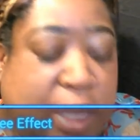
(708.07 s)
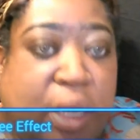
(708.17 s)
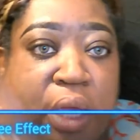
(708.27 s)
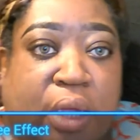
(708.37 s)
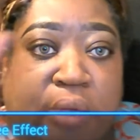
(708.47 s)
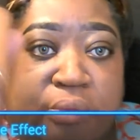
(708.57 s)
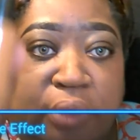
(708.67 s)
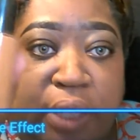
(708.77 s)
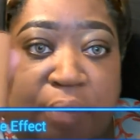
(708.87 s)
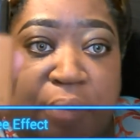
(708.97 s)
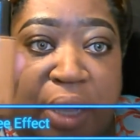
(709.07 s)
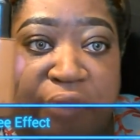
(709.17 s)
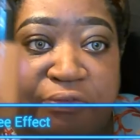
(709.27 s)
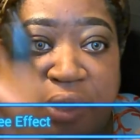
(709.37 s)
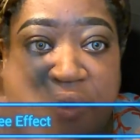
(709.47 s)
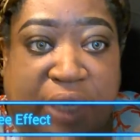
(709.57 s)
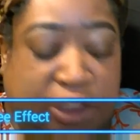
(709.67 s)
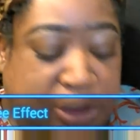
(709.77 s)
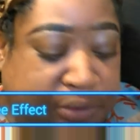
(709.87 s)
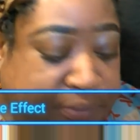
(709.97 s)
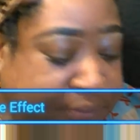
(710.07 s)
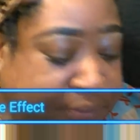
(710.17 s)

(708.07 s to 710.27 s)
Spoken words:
and I get my foundation